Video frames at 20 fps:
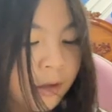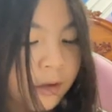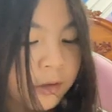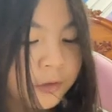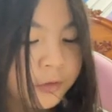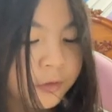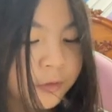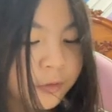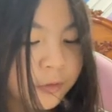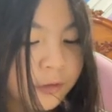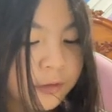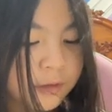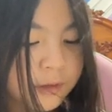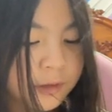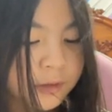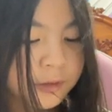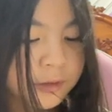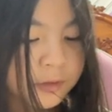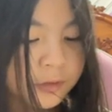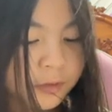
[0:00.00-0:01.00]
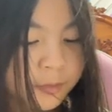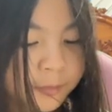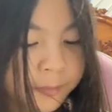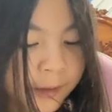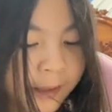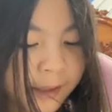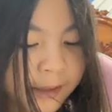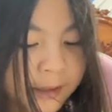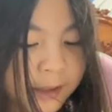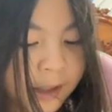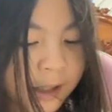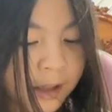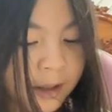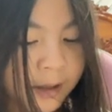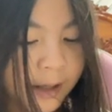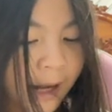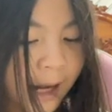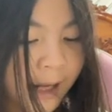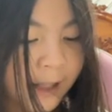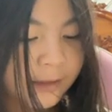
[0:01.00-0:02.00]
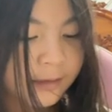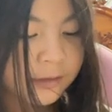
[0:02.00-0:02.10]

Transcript: used to make her hands